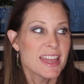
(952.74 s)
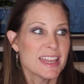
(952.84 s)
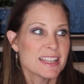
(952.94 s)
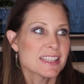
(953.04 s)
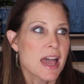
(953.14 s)

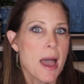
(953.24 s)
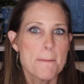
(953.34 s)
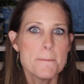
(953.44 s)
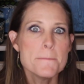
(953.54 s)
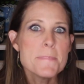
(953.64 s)
It's
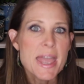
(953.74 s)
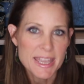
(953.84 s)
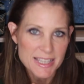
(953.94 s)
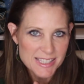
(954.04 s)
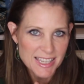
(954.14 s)

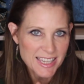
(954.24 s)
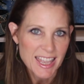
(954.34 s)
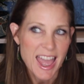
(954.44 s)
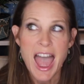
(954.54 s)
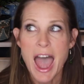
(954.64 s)

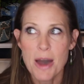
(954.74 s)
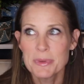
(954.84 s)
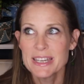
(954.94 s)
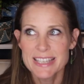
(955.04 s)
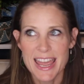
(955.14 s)
amazing how
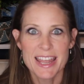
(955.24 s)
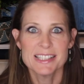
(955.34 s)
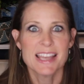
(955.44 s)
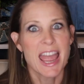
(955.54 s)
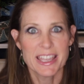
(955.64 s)
many
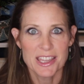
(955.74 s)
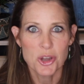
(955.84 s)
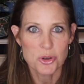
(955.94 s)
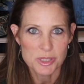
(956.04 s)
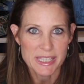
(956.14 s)
days I can
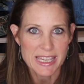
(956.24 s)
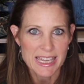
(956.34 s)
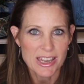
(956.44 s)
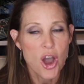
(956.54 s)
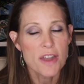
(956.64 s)
go
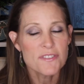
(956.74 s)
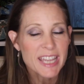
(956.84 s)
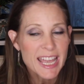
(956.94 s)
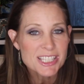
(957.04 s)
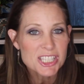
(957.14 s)
skiing on
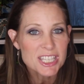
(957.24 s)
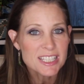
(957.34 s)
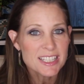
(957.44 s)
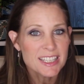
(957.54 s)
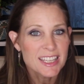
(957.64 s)

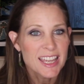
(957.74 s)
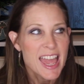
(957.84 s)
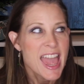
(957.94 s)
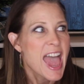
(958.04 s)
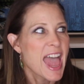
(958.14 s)
vacation
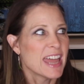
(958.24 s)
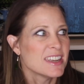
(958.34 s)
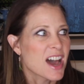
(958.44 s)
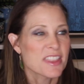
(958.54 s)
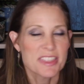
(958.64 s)
and
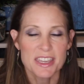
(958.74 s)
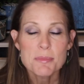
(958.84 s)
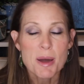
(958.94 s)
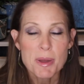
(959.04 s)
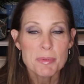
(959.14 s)
not think
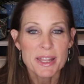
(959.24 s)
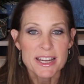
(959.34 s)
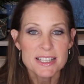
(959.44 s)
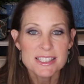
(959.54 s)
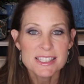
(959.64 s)
about my
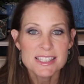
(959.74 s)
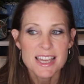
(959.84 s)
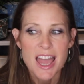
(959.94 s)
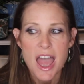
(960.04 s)
plants.